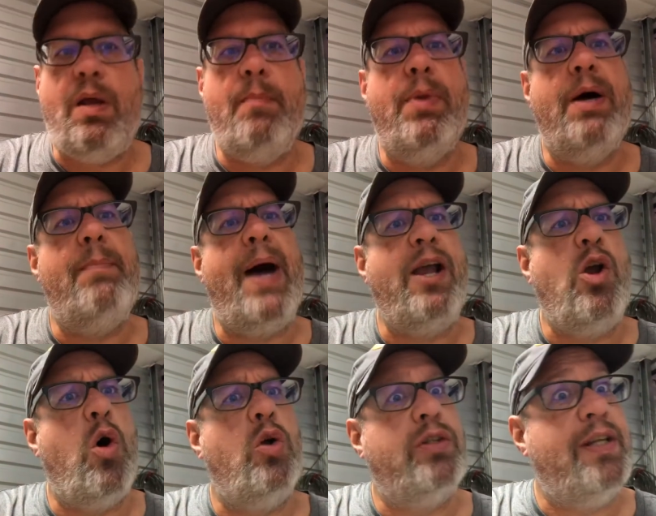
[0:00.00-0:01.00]
But my
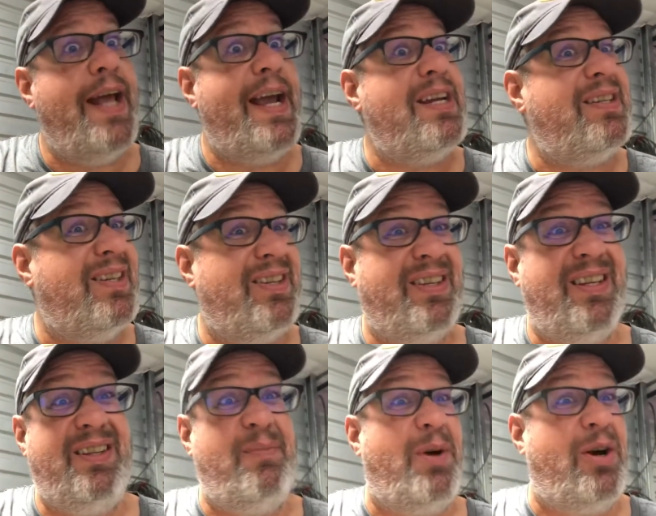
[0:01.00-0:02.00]
goal today is just to
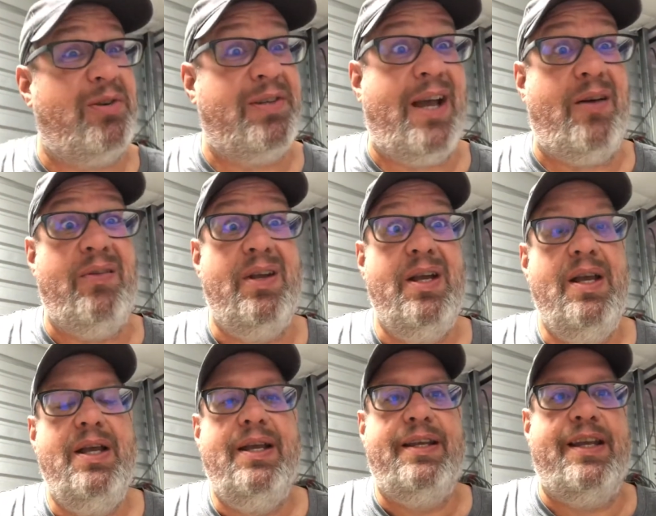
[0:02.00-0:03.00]
get the parts out.
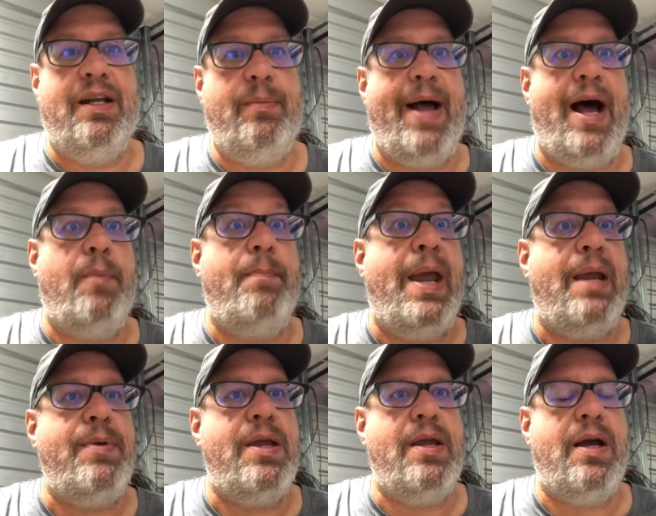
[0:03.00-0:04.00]
Get them out,
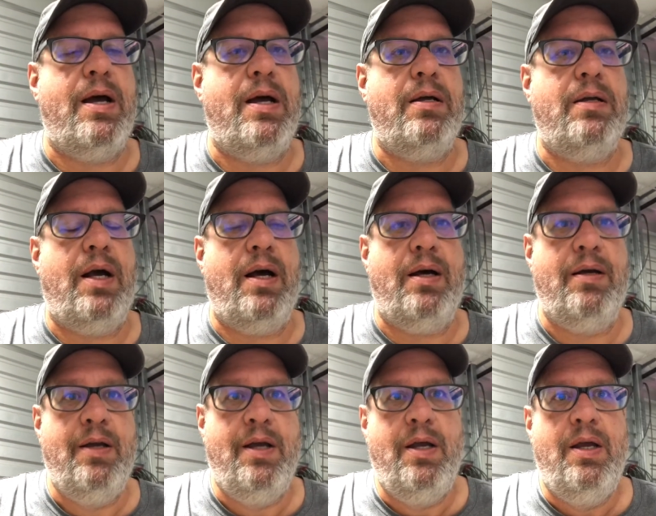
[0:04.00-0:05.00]
maybe
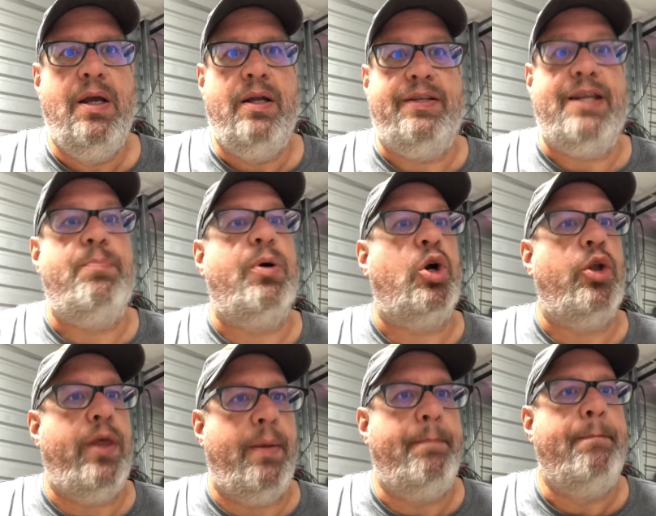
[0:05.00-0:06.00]
deburr
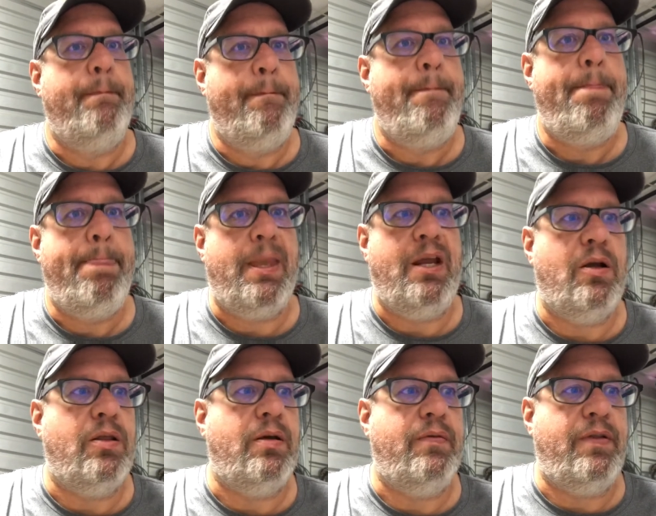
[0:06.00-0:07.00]
them, you
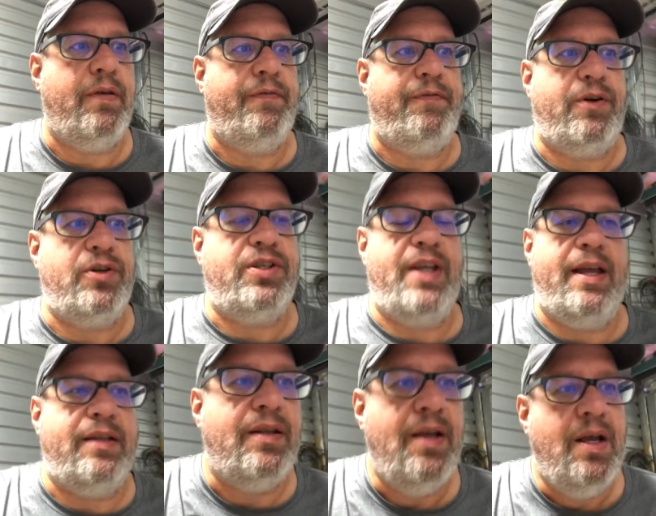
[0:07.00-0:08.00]
know, the first set
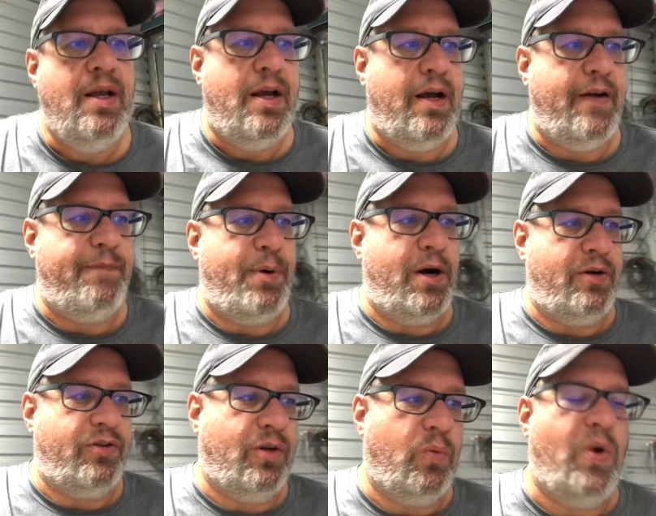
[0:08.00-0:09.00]
of
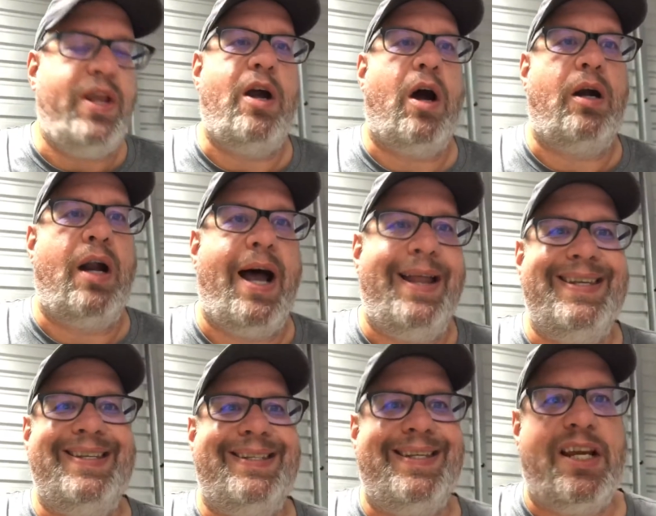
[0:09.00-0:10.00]
parts. So we are on
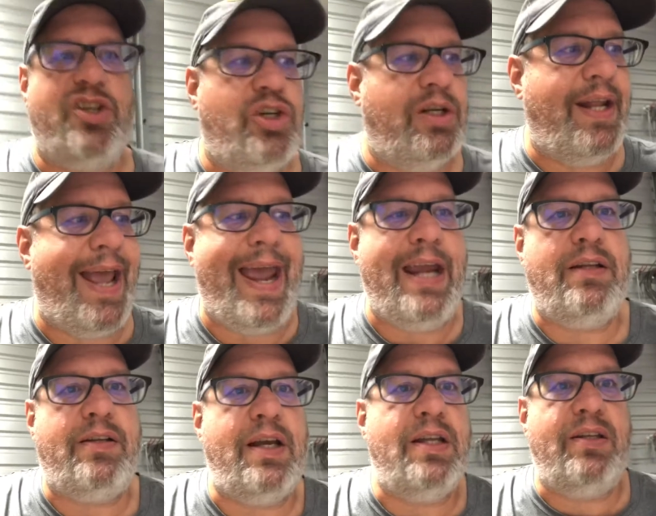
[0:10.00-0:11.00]
section
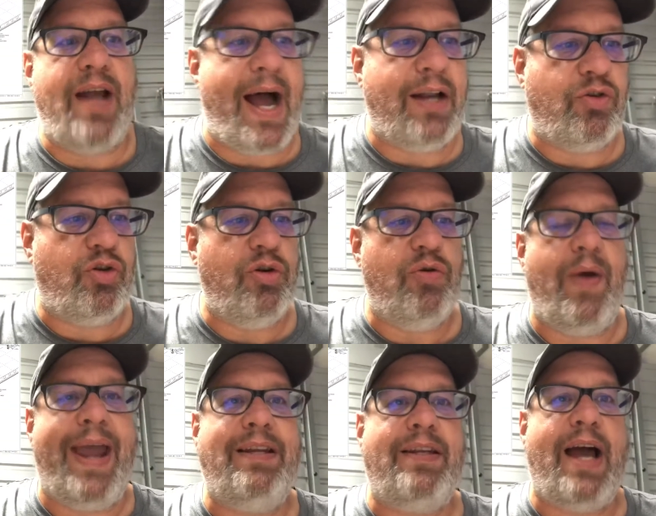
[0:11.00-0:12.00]

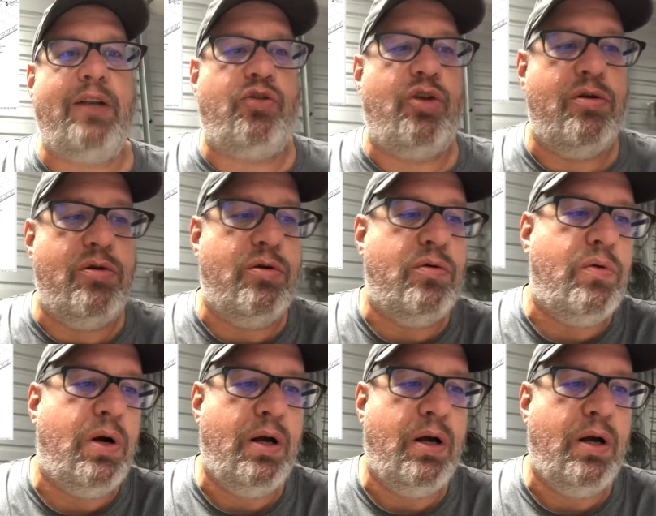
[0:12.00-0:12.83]
8.2. 8.2